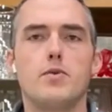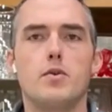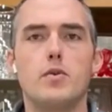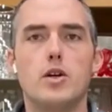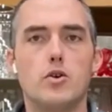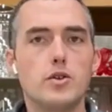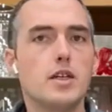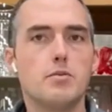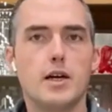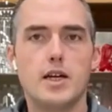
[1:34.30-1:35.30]
We only
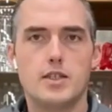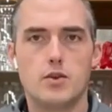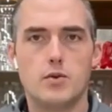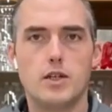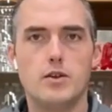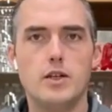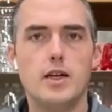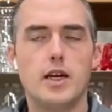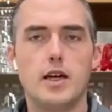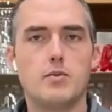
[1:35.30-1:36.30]
apply it to greenery,
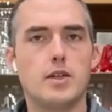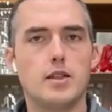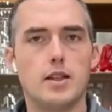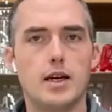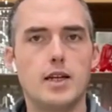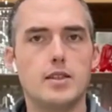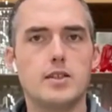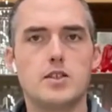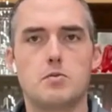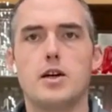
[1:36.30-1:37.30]
and we lightly
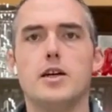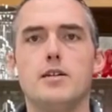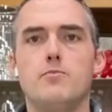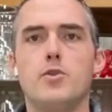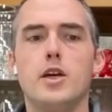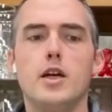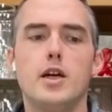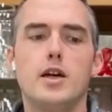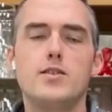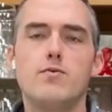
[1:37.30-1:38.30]
spray it.
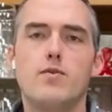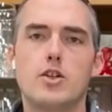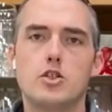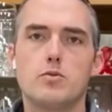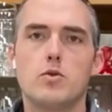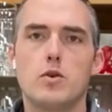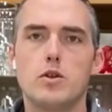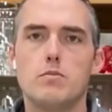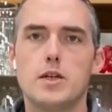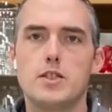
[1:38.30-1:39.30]
It's a vegetable
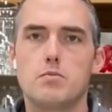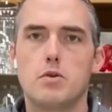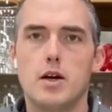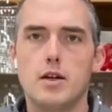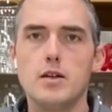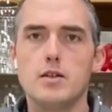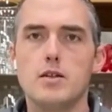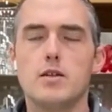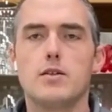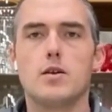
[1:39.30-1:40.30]
oil-based product
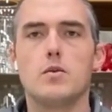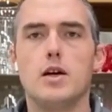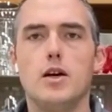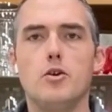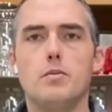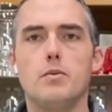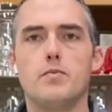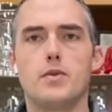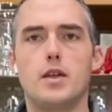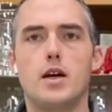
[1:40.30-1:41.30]
that will help
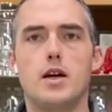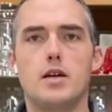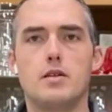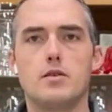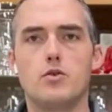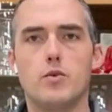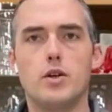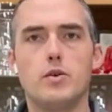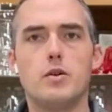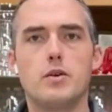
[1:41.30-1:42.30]

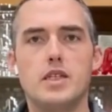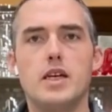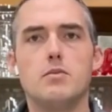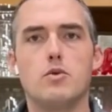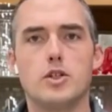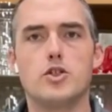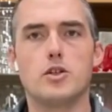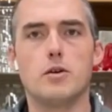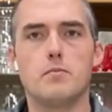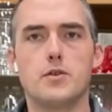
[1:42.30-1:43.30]
greenery retain
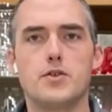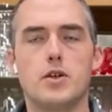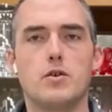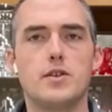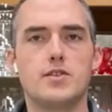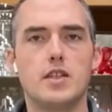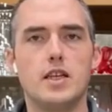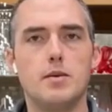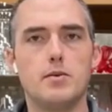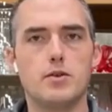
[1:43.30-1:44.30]
moisture. So it's going to
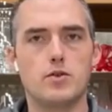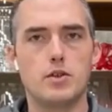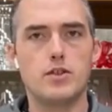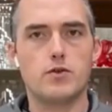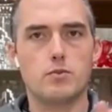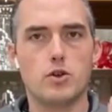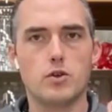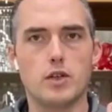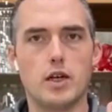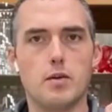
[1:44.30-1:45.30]
keep those greens from
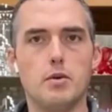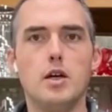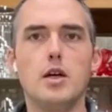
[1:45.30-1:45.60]
curling up